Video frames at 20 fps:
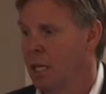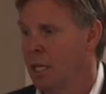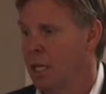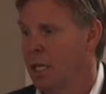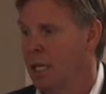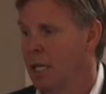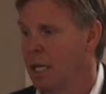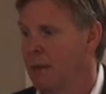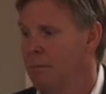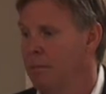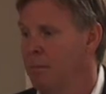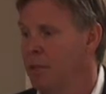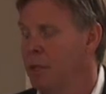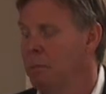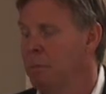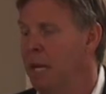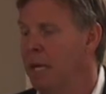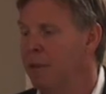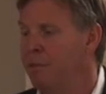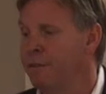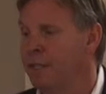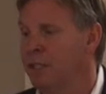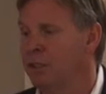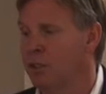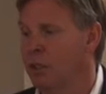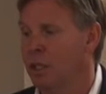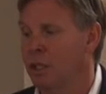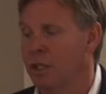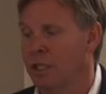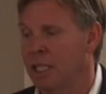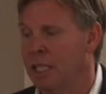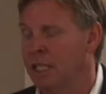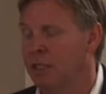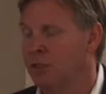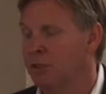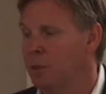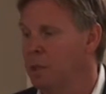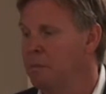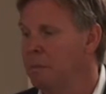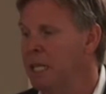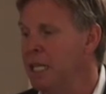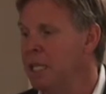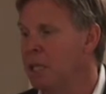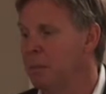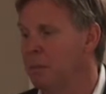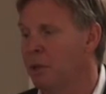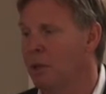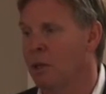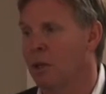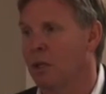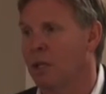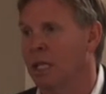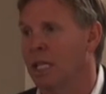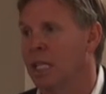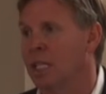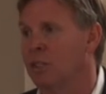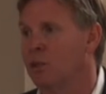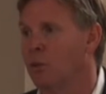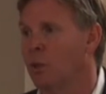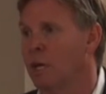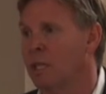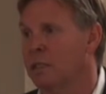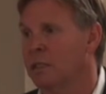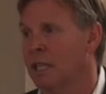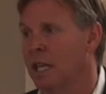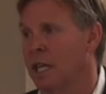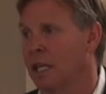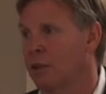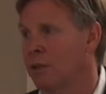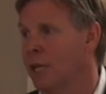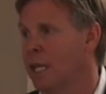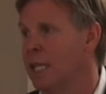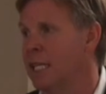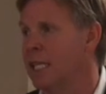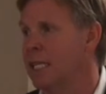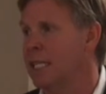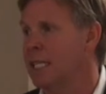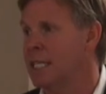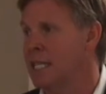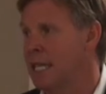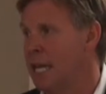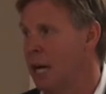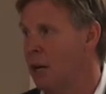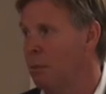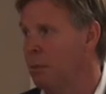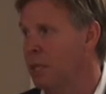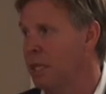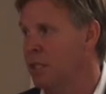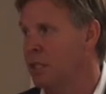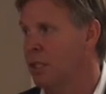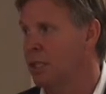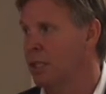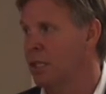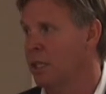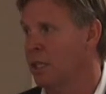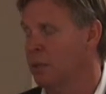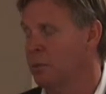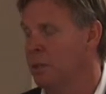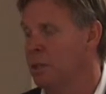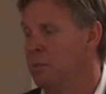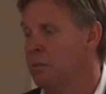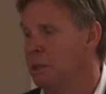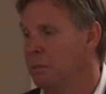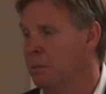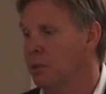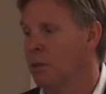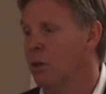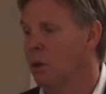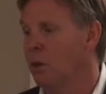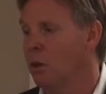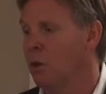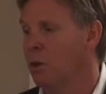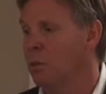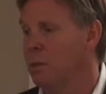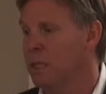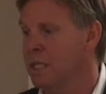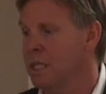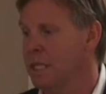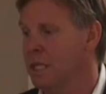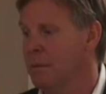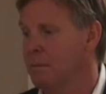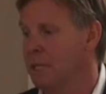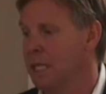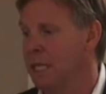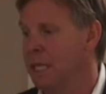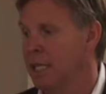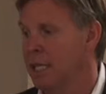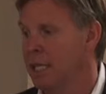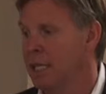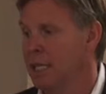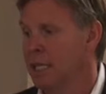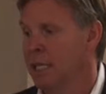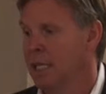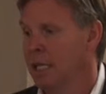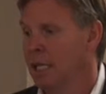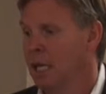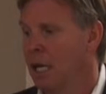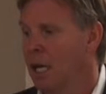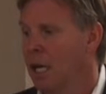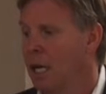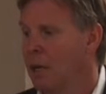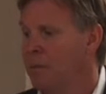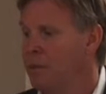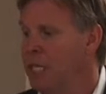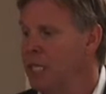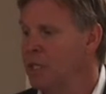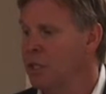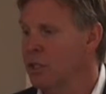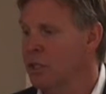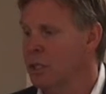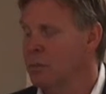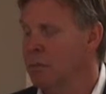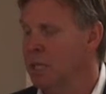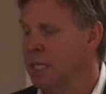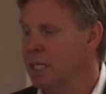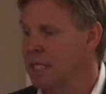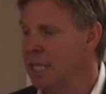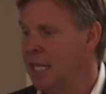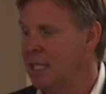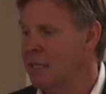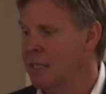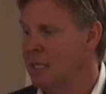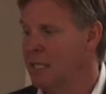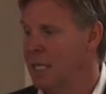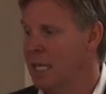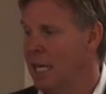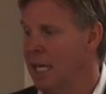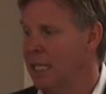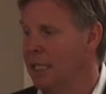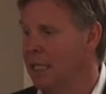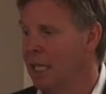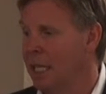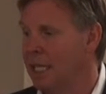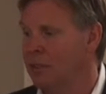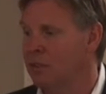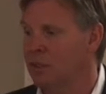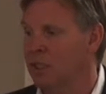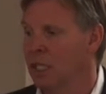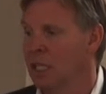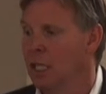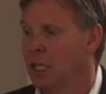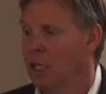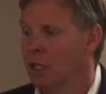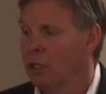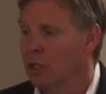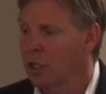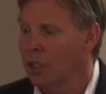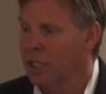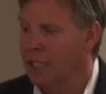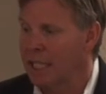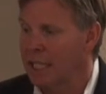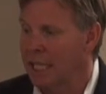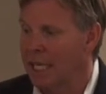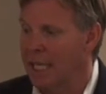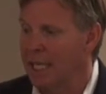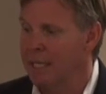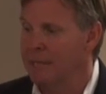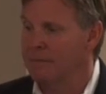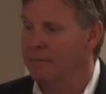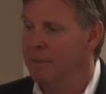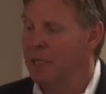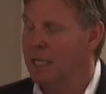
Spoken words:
The benefits are it's repeatable, it's well tolerated, it's an outpatient therapy, people go home the same day. These are some consensus guidelines looking at